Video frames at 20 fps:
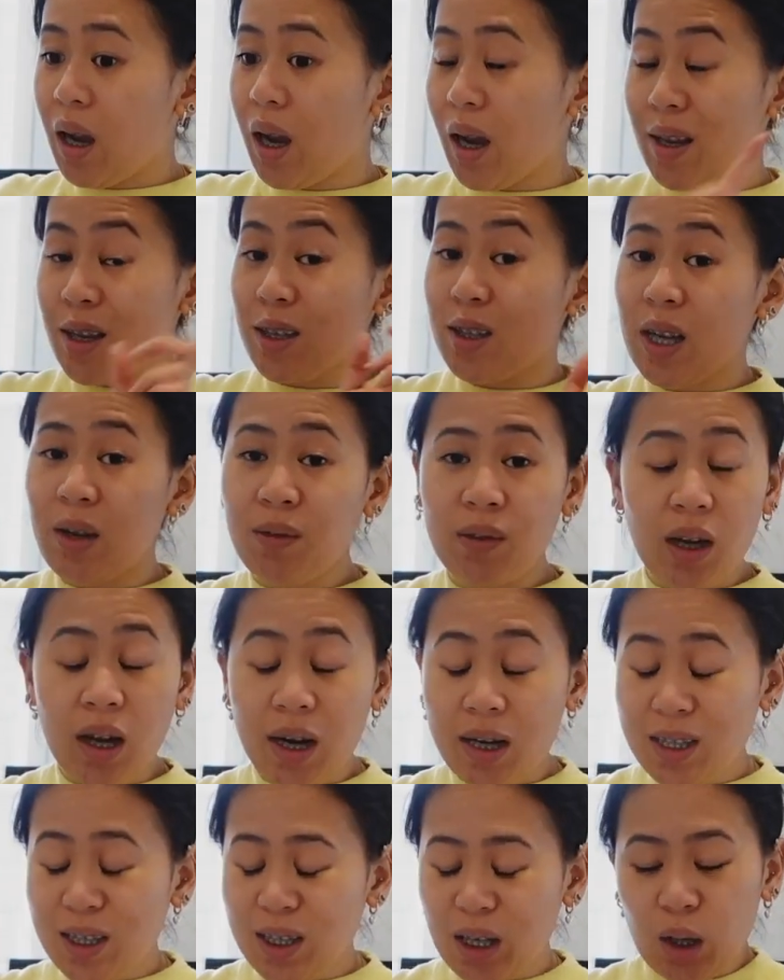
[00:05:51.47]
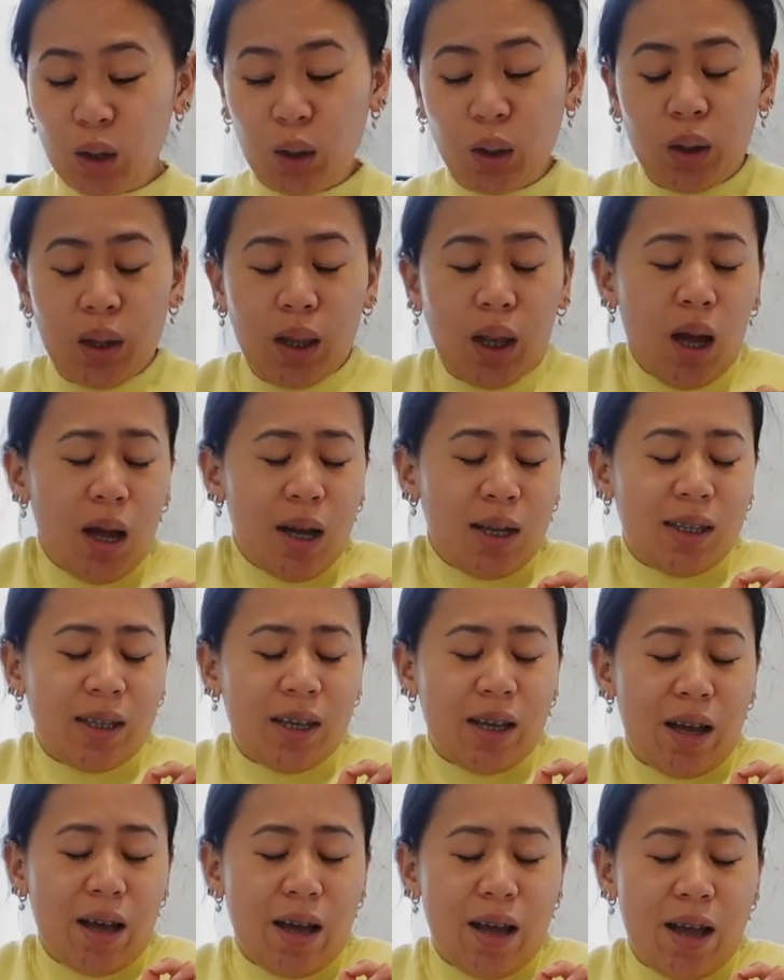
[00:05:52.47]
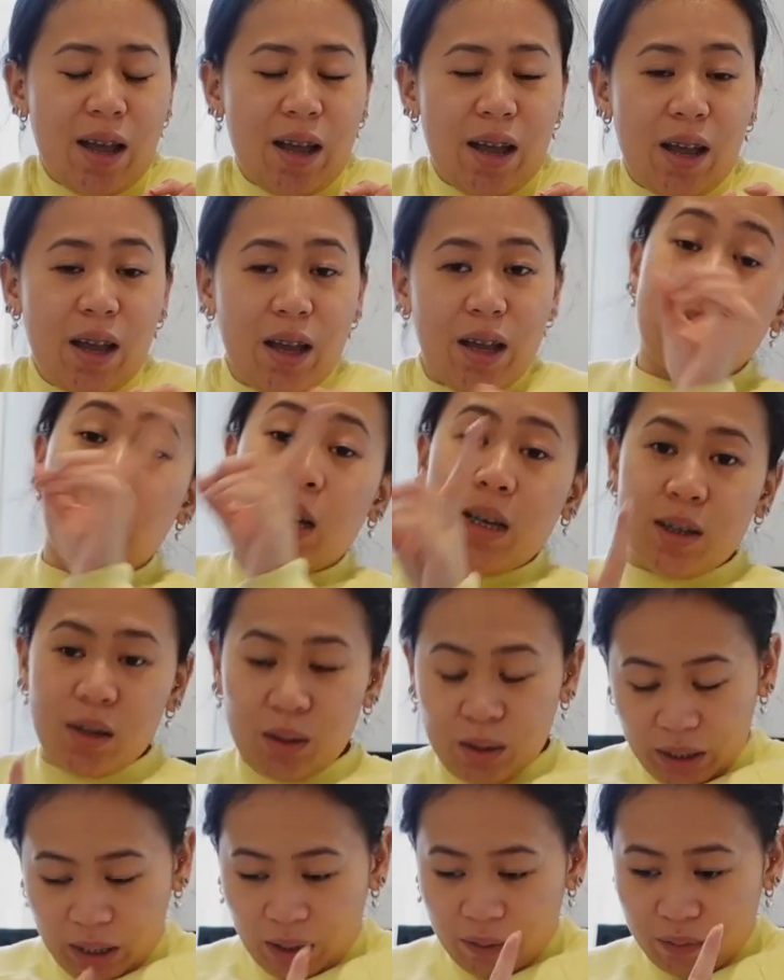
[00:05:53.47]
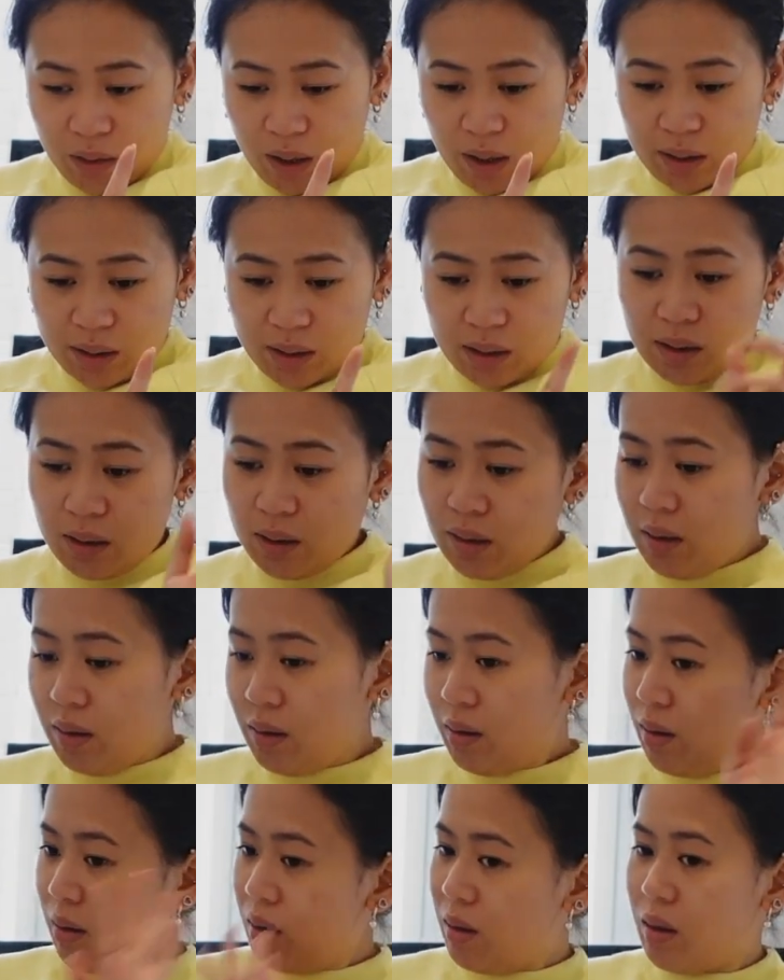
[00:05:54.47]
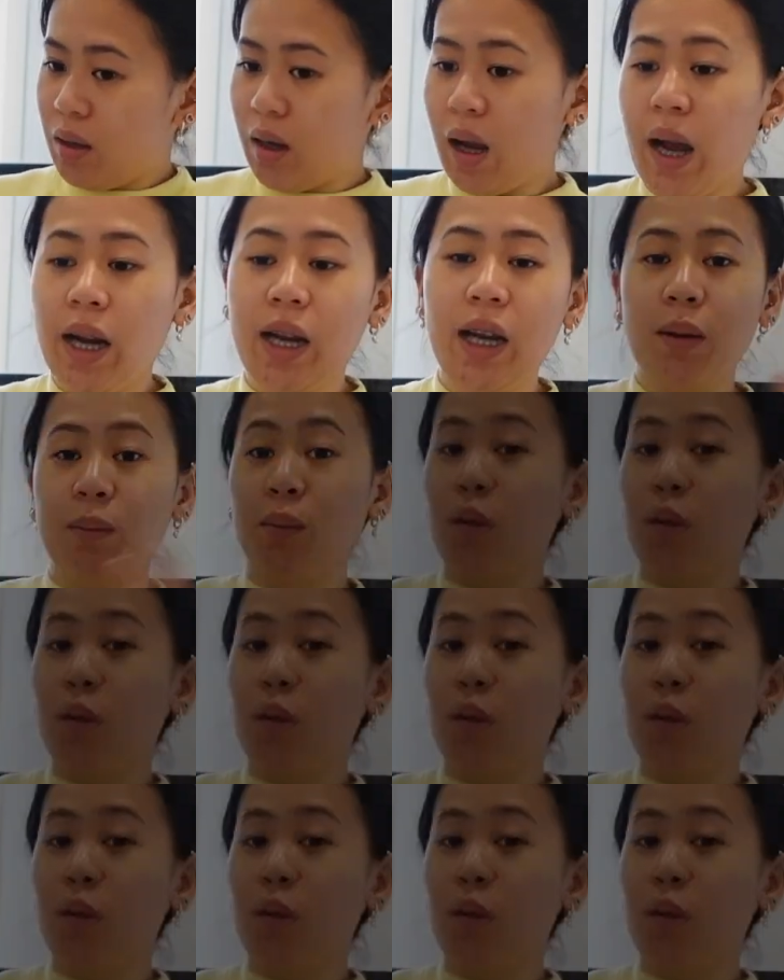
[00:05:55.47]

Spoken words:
I need to have an iced latte. So let's do that first because I need